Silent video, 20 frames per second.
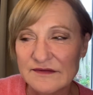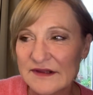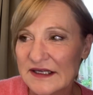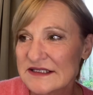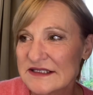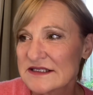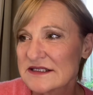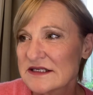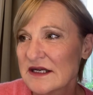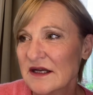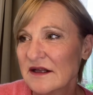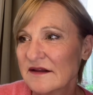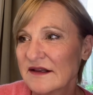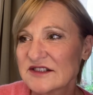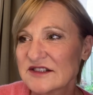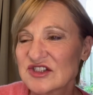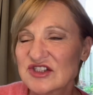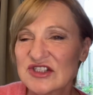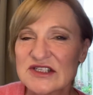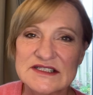That's
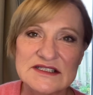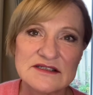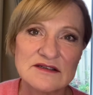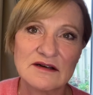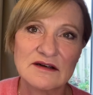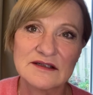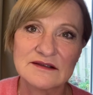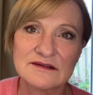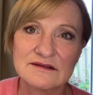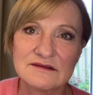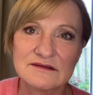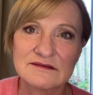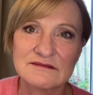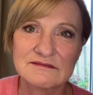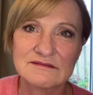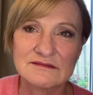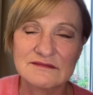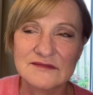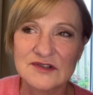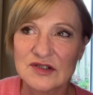just not
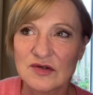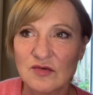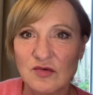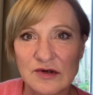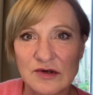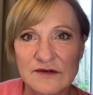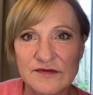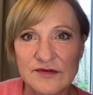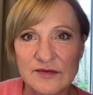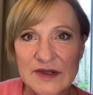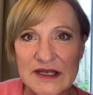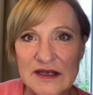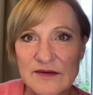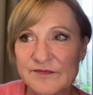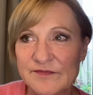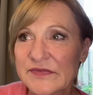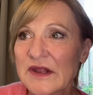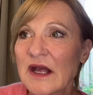going to work for me.